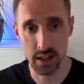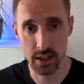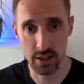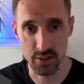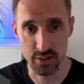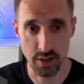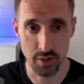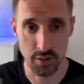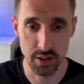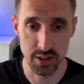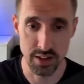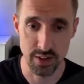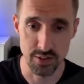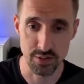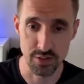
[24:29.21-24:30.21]
discovered
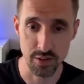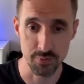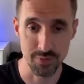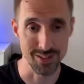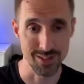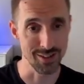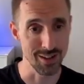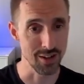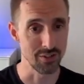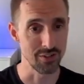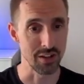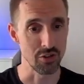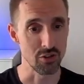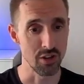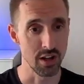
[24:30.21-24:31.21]
this
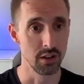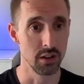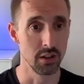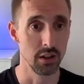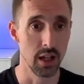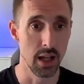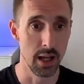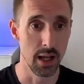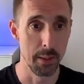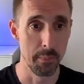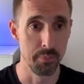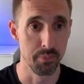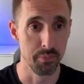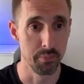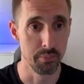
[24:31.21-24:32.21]
fantastic channel,
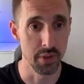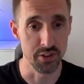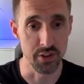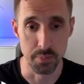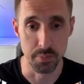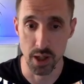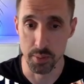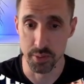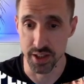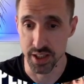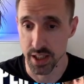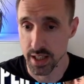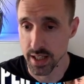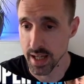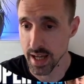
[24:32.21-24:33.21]
Matthew Berman,
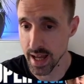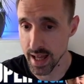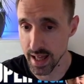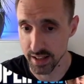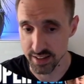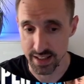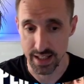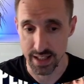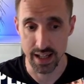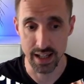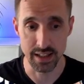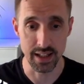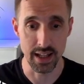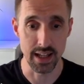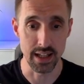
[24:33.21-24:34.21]
and he
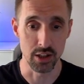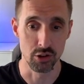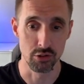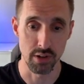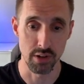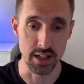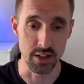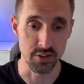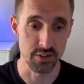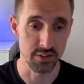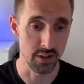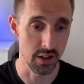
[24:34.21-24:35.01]
had a great,